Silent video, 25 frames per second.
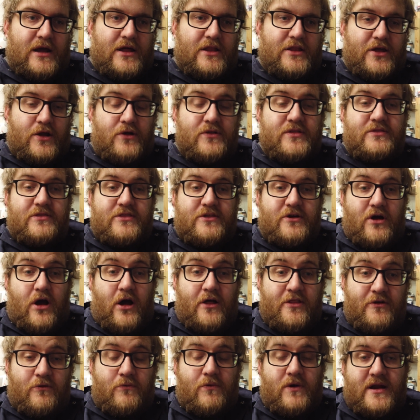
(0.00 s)
The
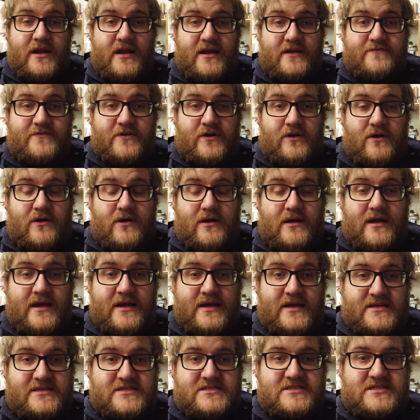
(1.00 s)
other worry I've got
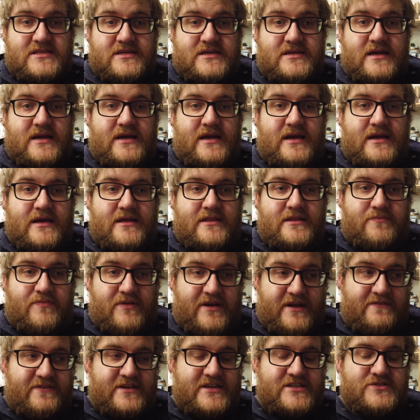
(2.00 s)
is the
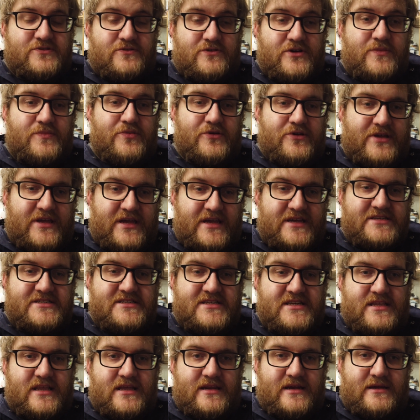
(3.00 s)
previous owner put
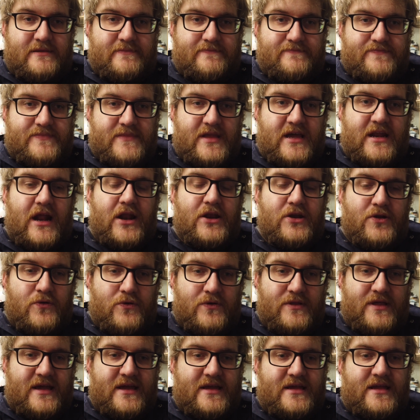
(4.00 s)
K-seal in it, and I
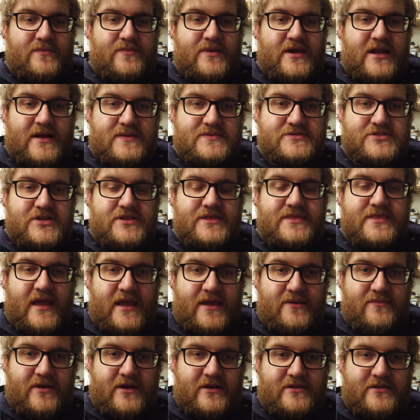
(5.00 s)
know that it can be an absolute
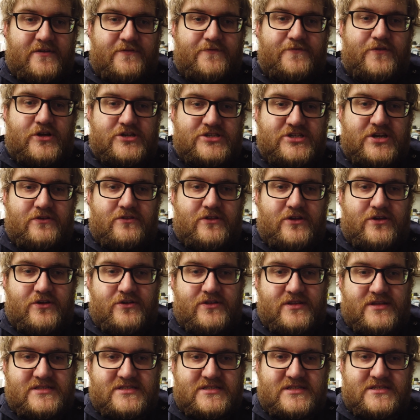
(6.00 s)
nightmare to flush out the
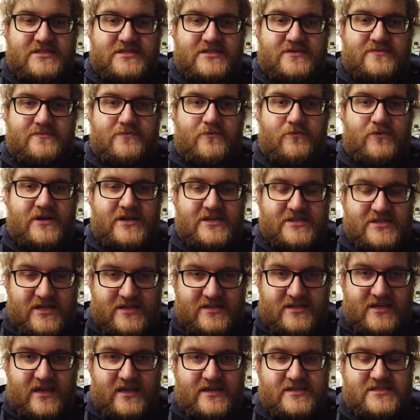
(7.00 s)
cooling system when it's
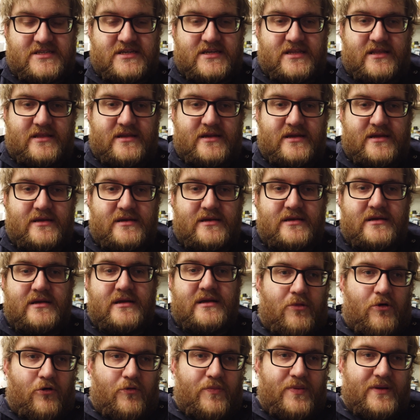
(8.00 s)
had K-seal in it.
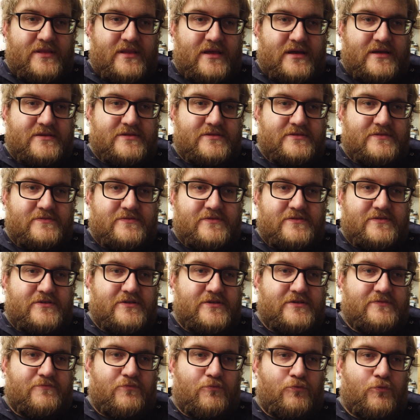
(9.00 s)
I'm hoping that
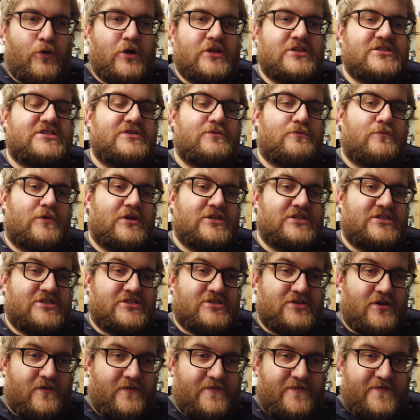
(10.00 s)
once
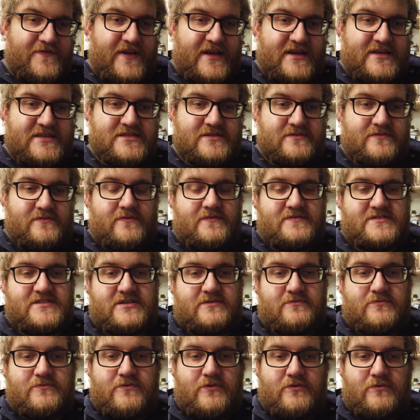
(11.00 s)
it's all fixed,
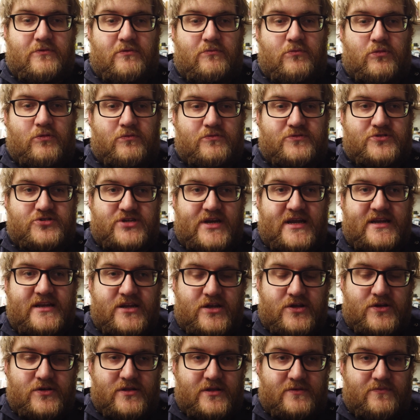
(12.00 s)
obviously we'll drain
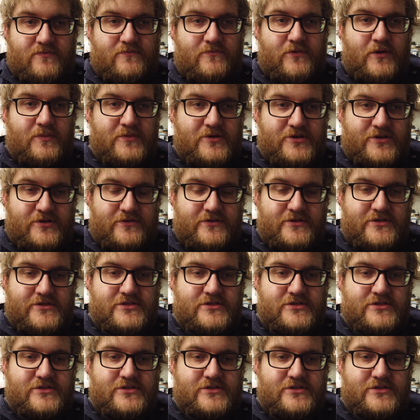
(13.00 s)
the coolant when we do the